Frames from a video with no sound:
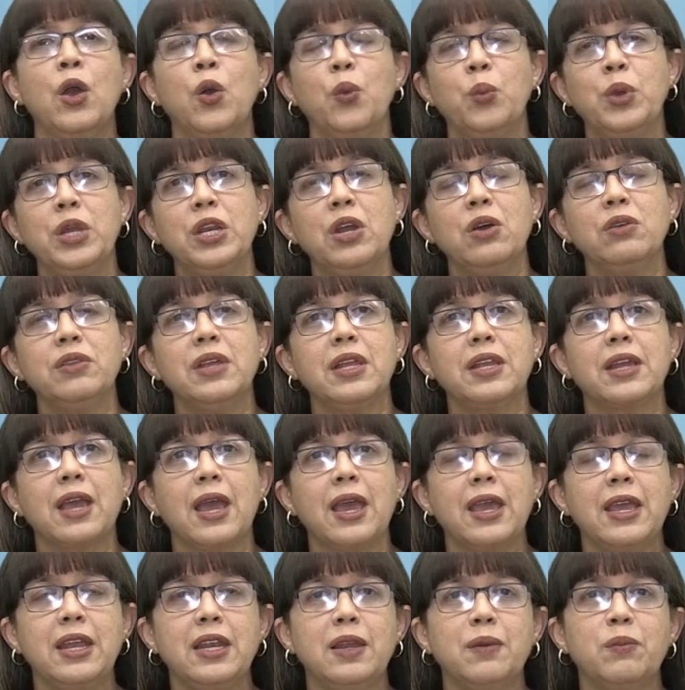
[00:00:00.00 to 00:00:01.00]
We know that
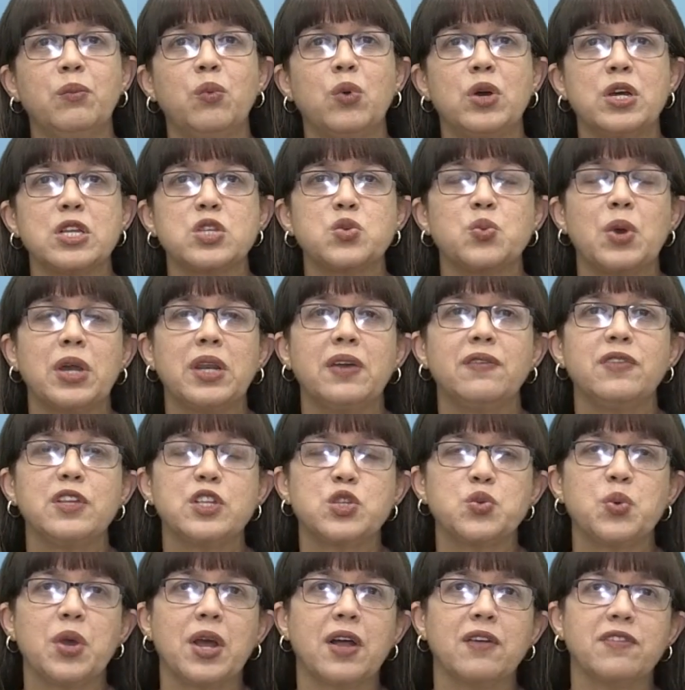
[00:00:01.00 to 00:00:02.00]
Caleb was one of
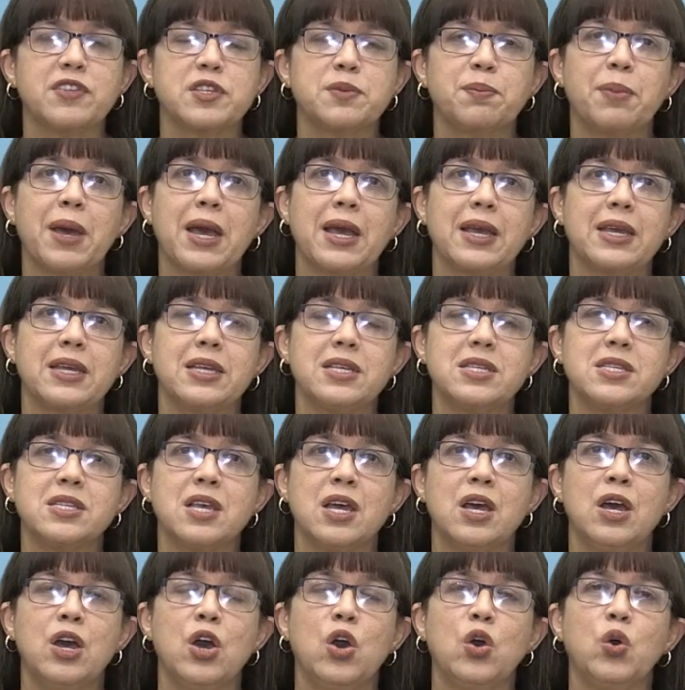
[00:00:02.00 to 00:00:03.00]
the 12 spies
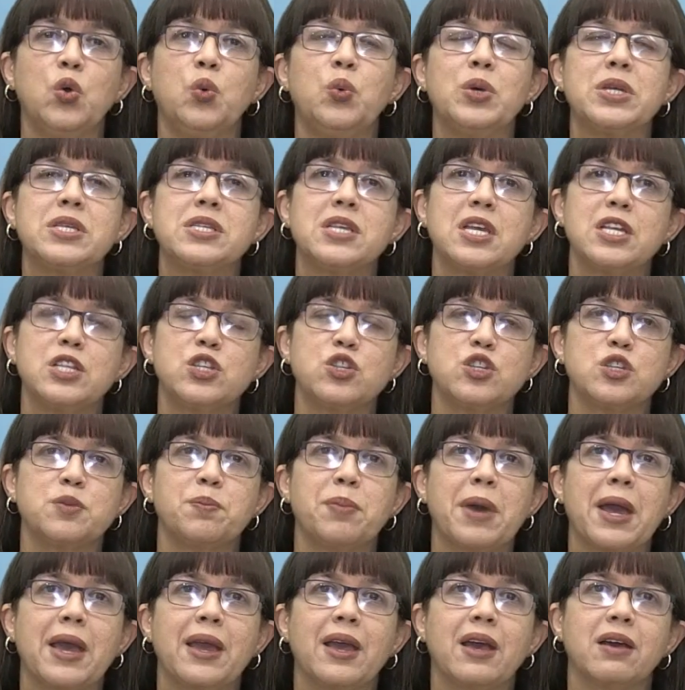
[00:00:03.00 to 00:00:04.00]
who were sent to
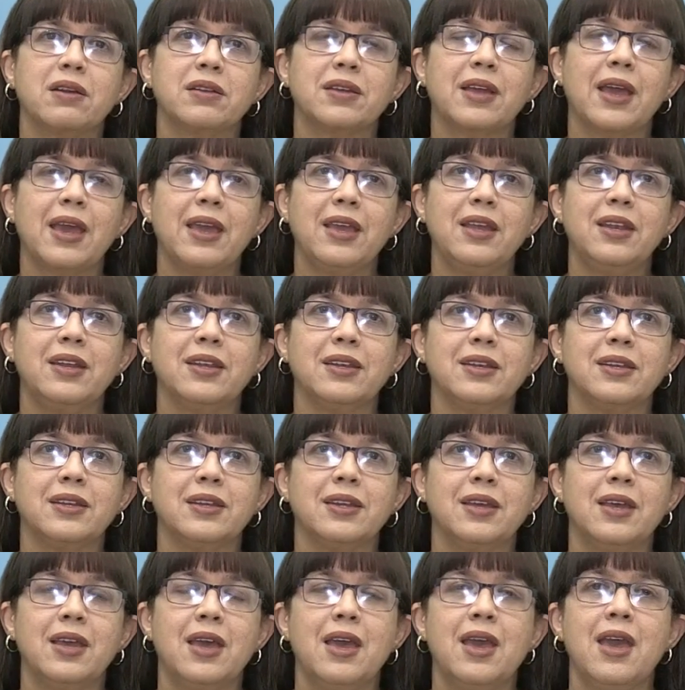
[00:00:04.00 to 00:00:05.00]
spy out Canaan.
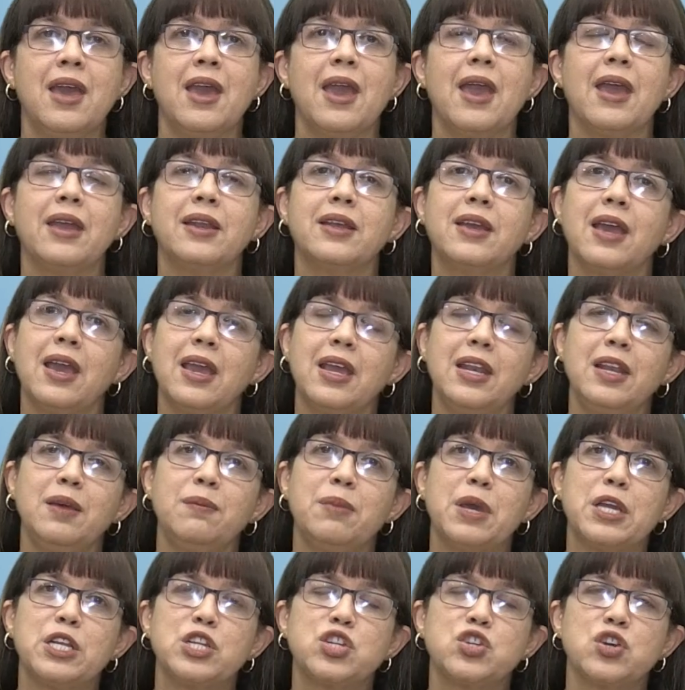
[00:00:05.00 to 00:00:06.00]
And
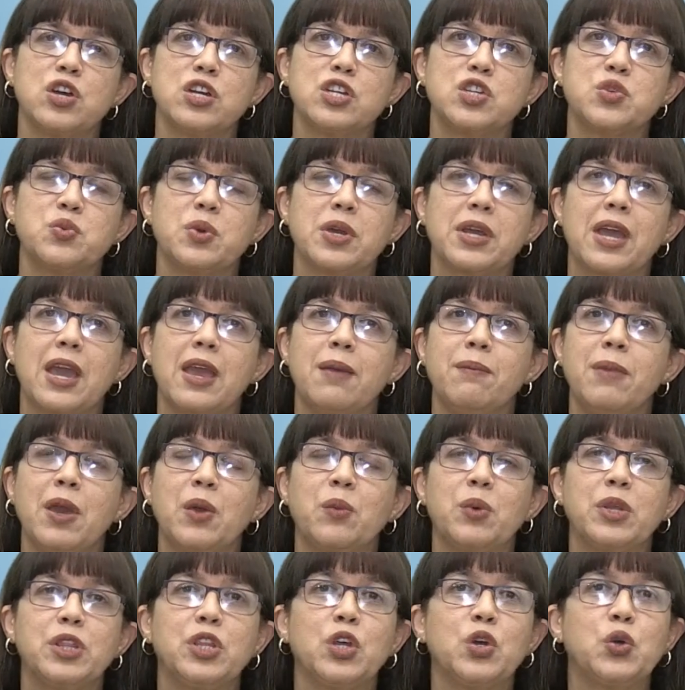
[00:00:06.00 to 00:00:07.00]
Caleb and Joshua came
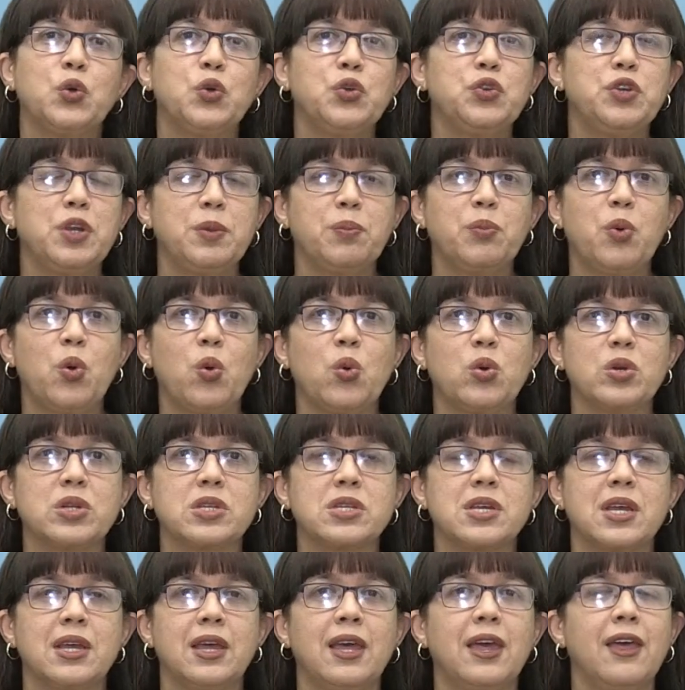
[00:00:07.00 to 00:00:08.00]
back with a good
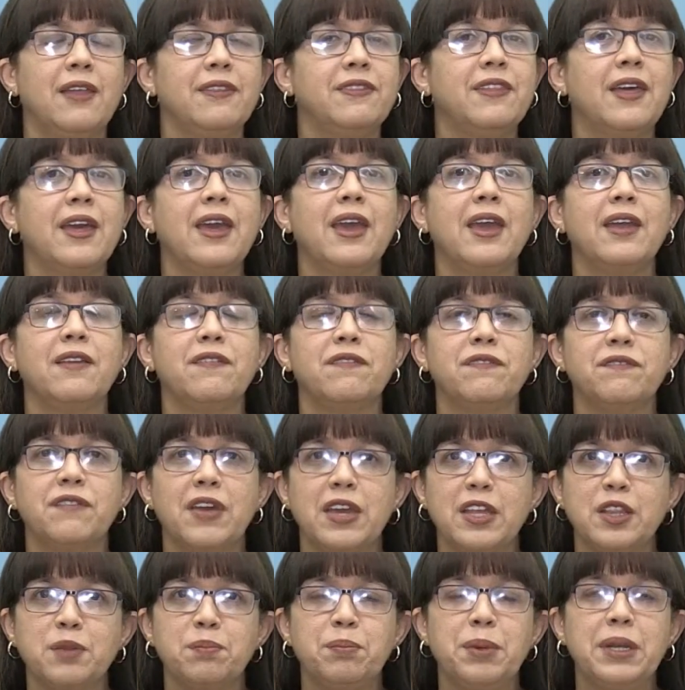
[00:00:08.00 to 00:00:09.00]
report. They had
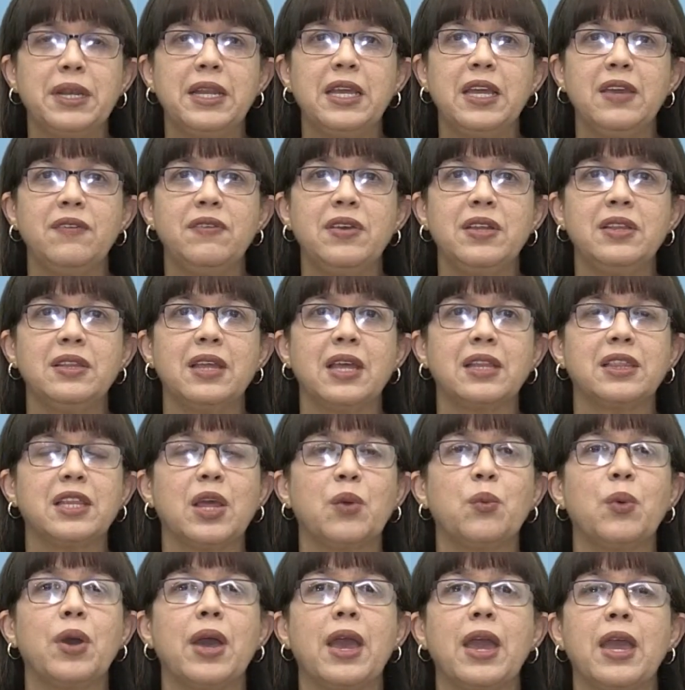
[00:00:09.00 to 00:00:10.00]
faith, believing that
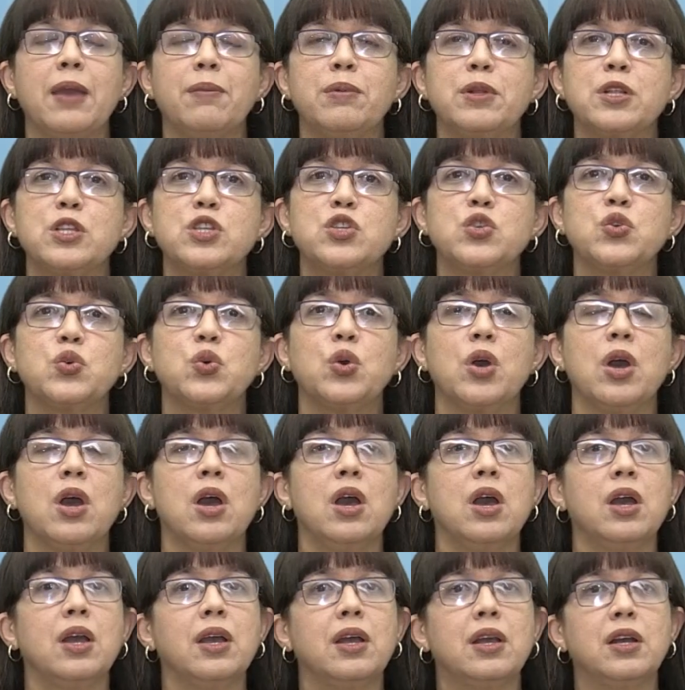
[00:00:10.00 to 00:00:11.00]
they were able to
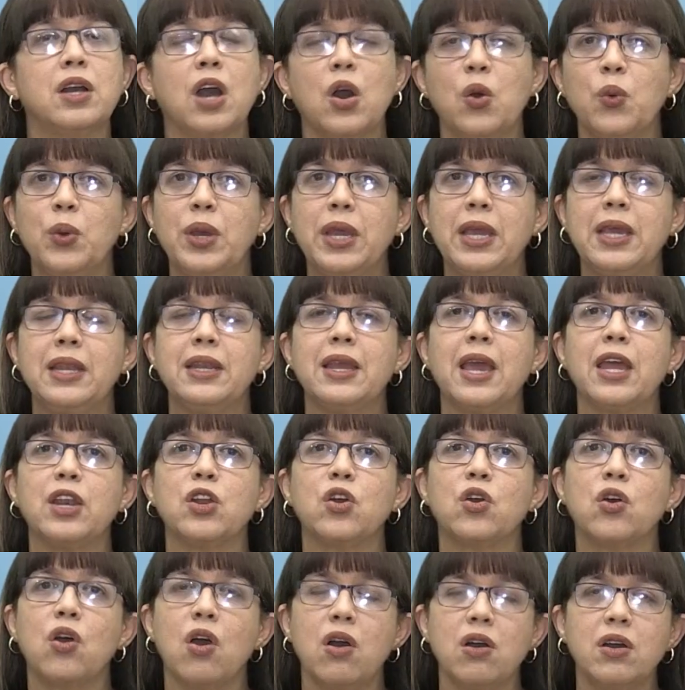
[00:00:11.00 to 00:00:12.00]
go in
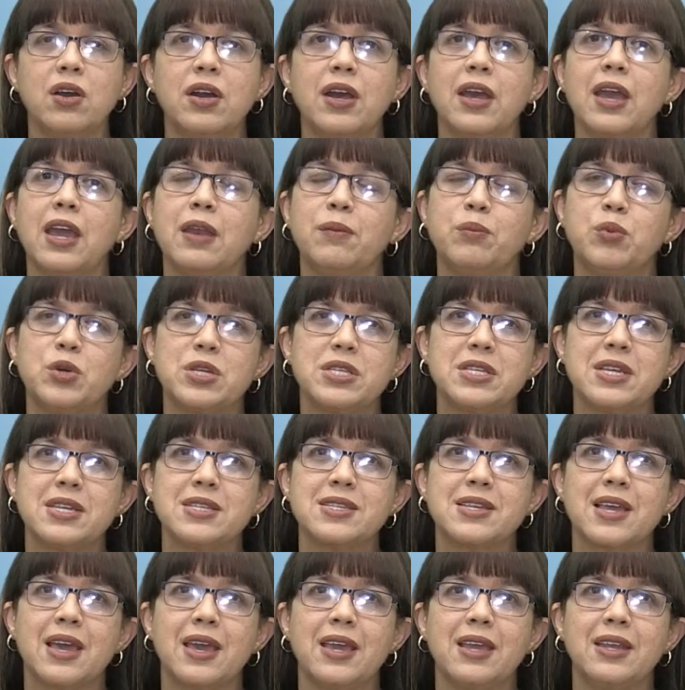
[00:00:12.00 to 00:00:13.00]
and conquer and
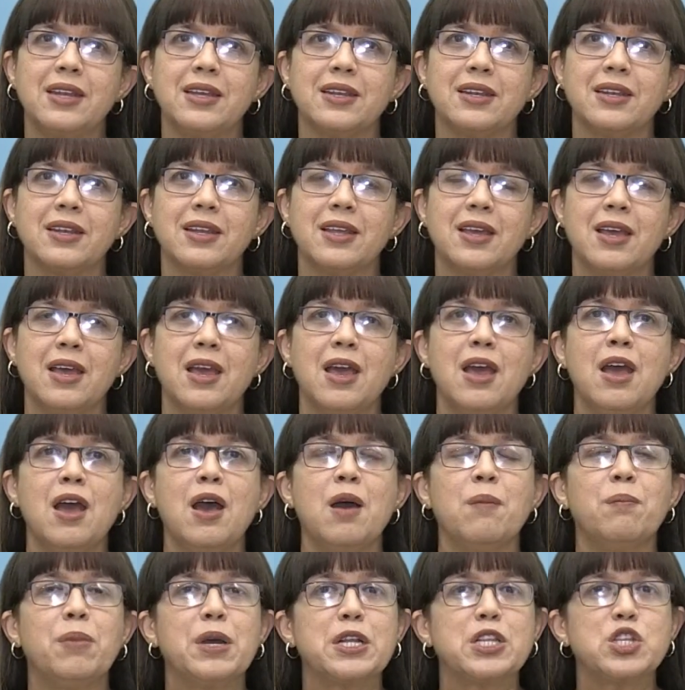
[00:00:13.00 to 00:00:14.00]
possess Canaan.
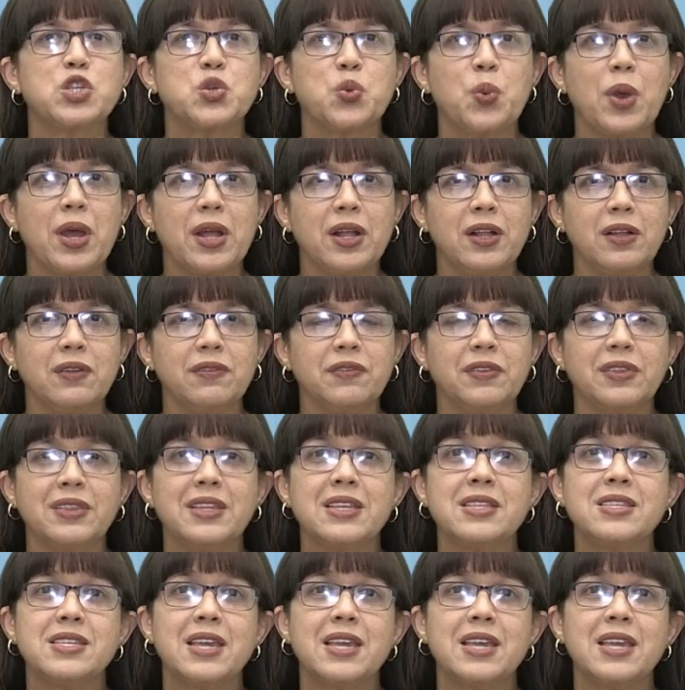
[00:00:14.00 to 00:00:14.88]
But the